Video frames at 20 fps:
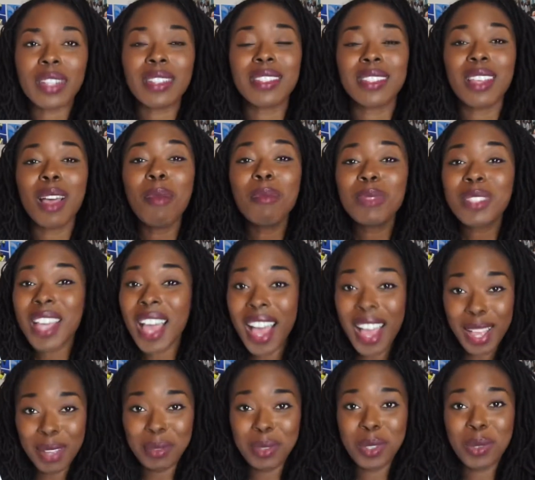
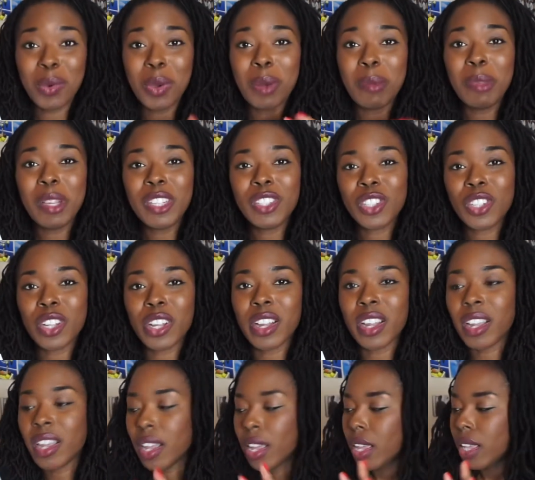Sometimes you wanna make sure